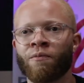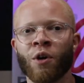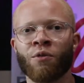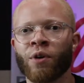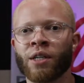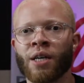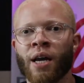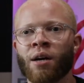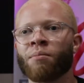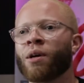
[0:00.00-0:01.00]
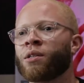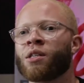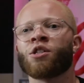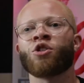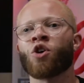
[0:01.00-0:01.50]
Feel free to sign up.
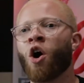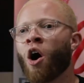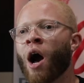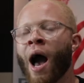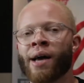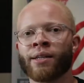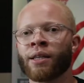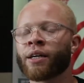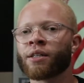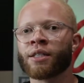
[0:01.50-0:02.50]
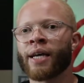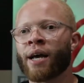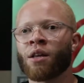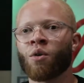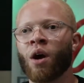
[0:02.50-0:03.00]
This is all. I literally
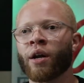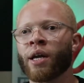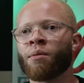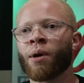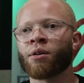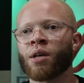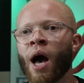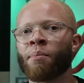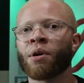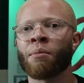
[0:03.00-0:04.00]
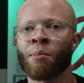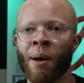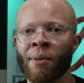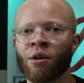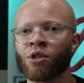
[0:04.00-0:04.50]
download all the emails. I put them in my
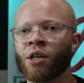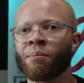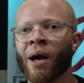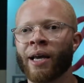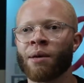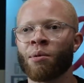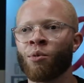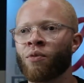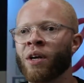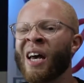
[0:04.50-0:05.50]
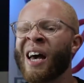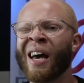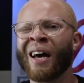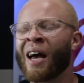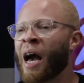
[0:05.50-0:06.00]
MailChimp. I keep it moving.
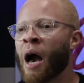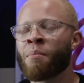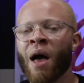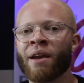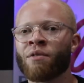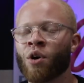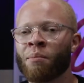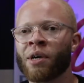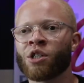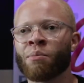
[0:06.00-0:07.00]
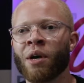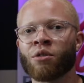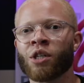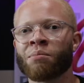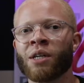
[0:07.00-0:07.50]
I'm not even going to mention
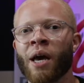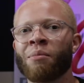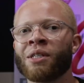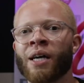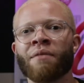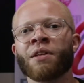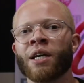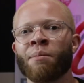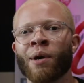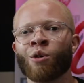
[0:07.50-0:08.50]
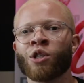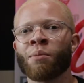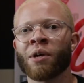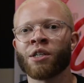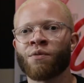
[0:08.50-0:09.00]
MailChimp today, but definitely get
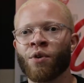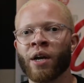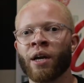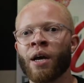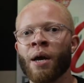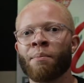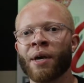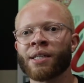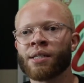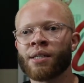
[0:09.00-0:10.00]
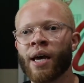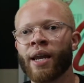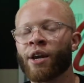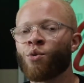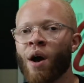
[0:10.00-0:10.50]
MailChimp. It's free. Pixie Set,
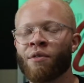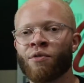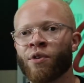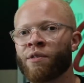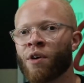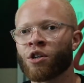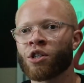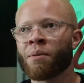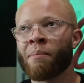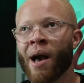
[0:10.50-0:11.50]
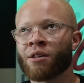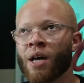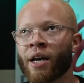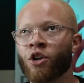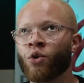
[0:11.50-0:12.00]
they do have a free version. Miles
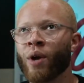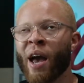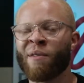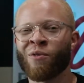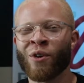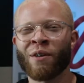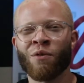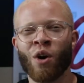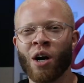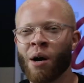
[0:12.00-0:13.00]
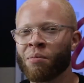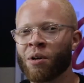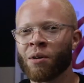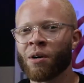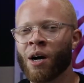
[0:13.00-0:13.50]
IQ, they have free for a
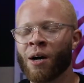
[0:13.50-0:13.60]
couple